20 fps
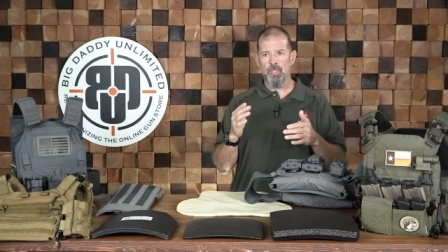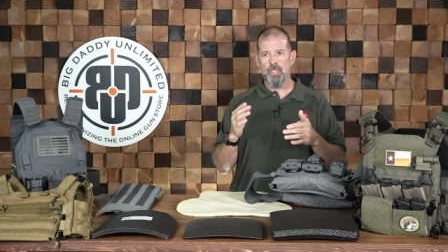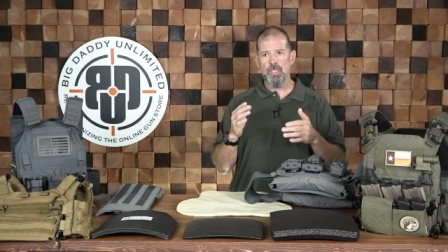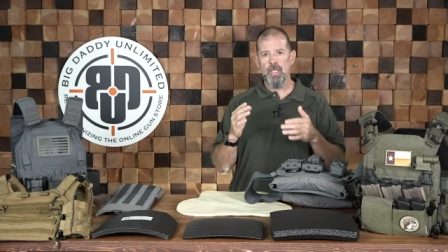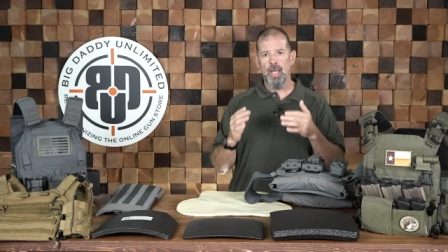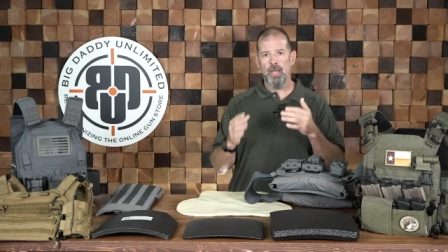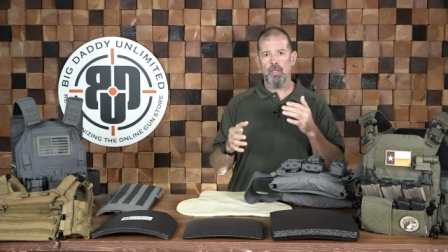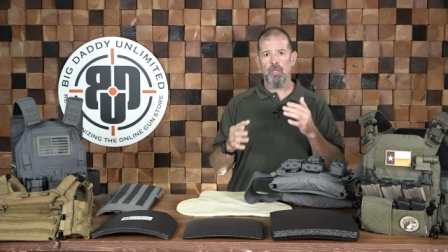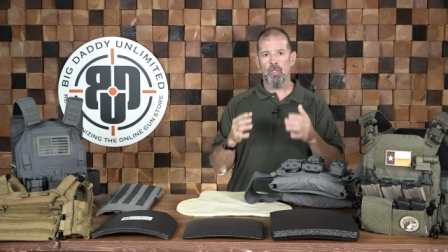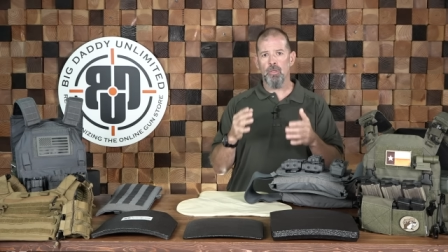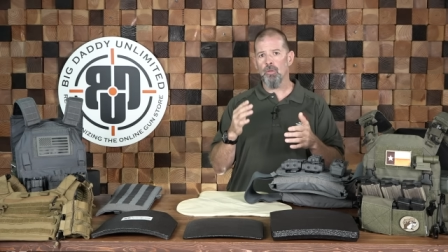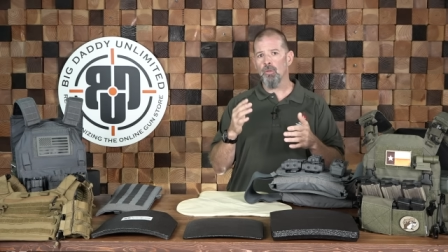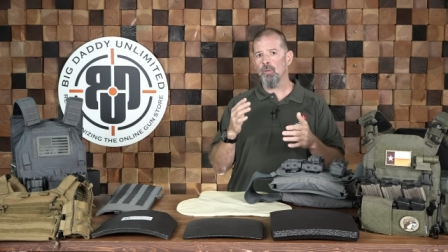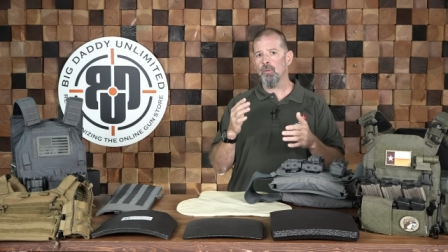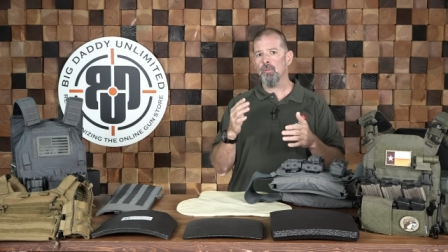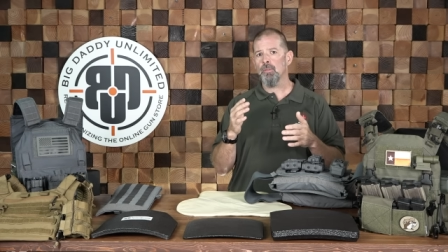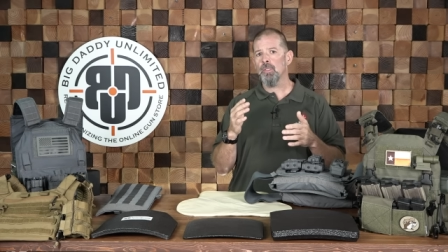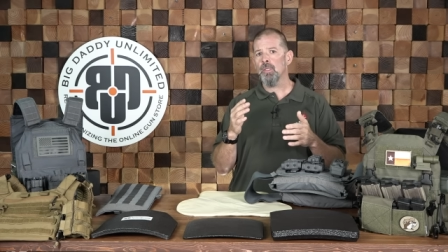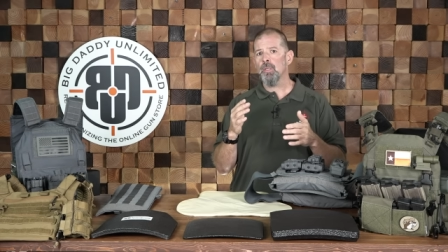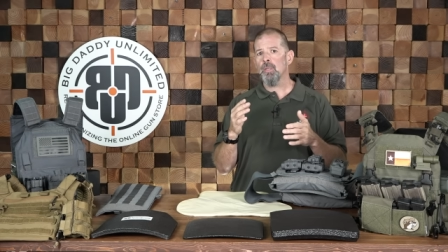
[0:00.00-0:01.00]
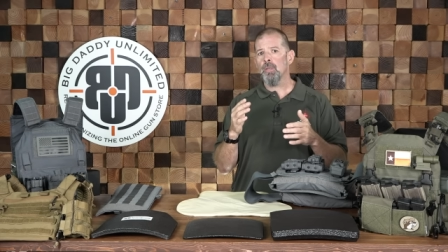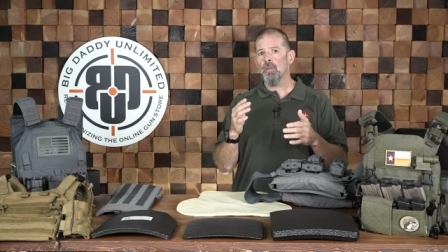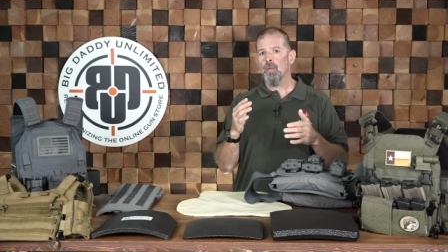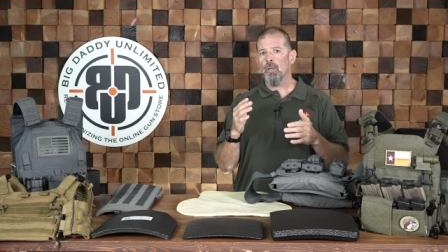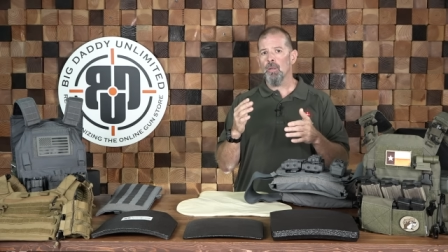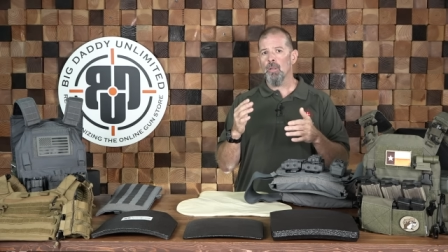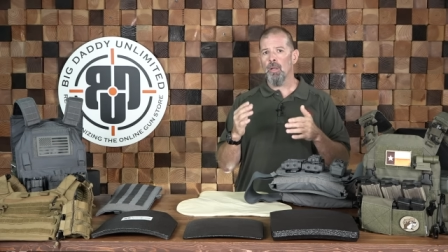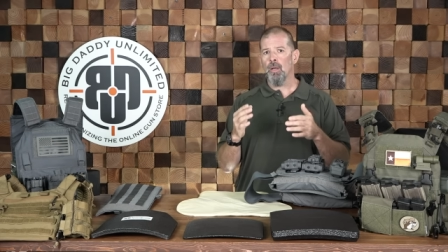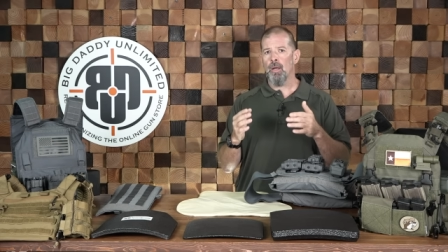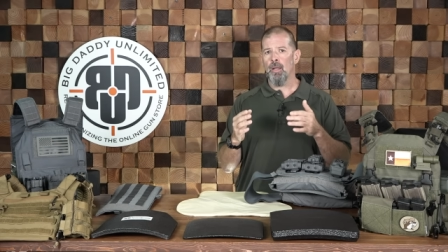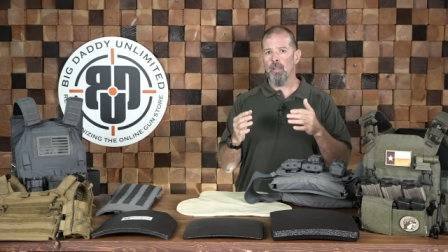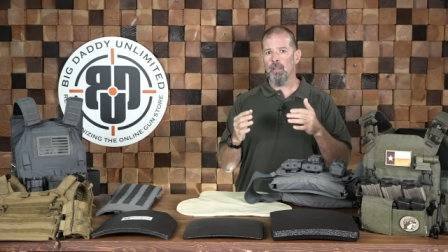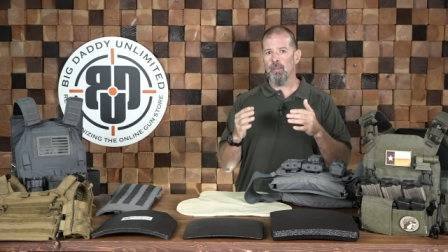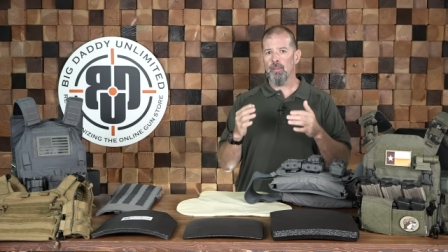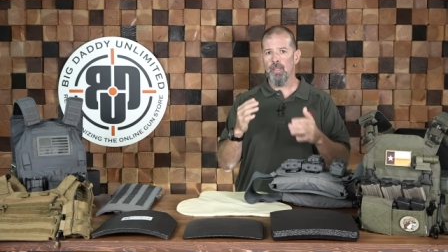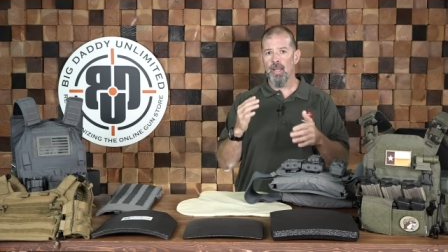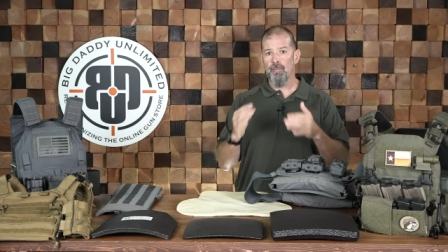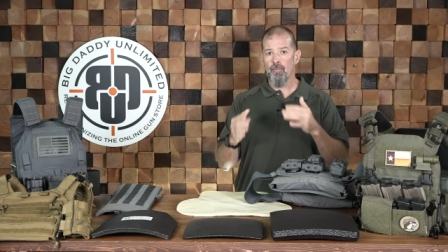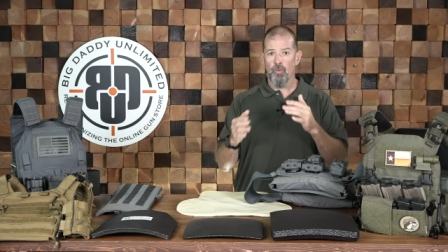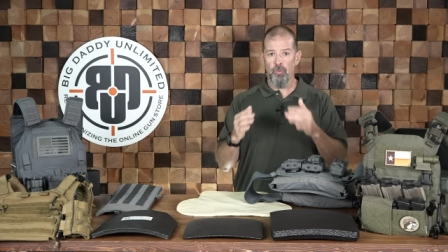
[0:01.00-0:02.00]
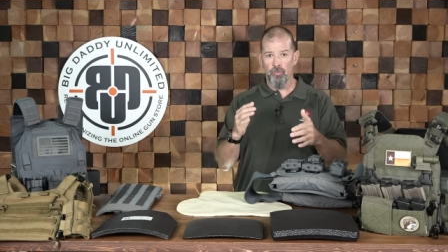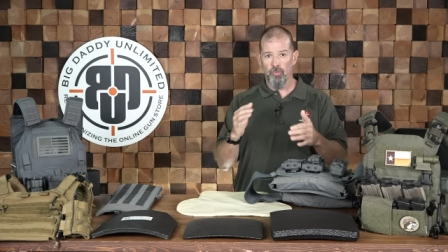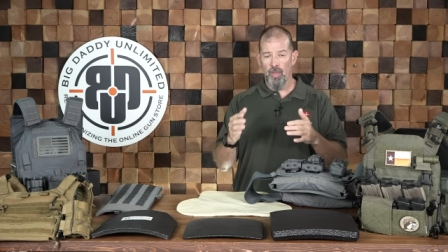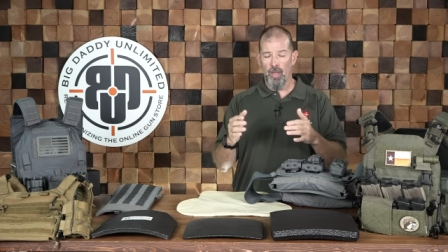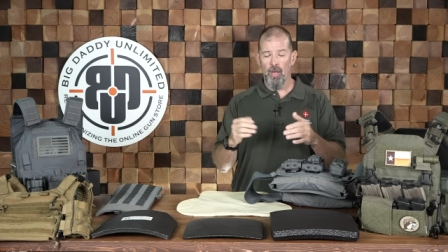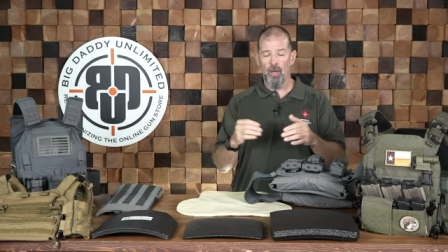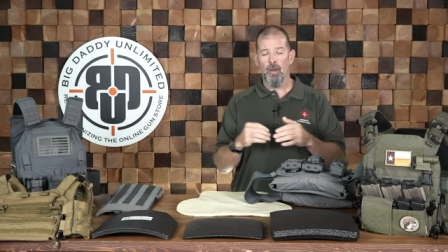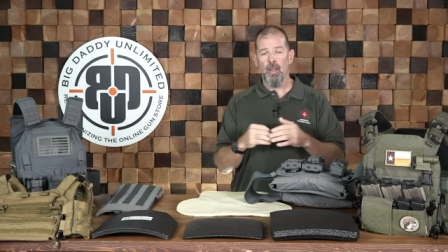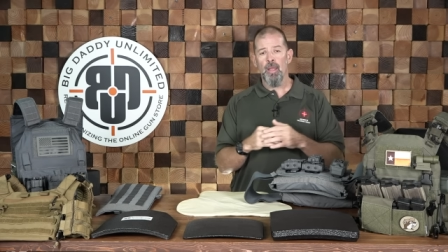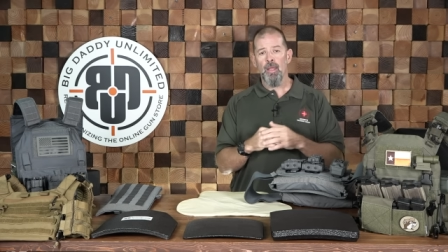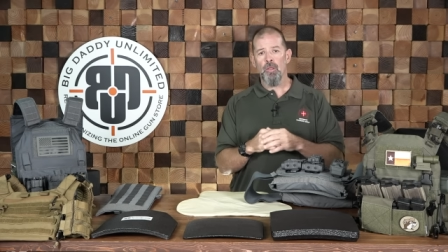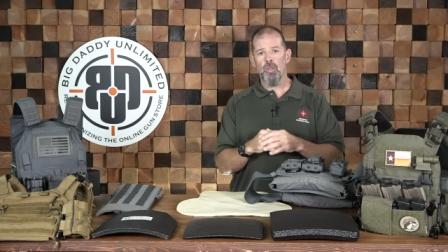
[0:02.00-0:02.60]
technical uh, levels there.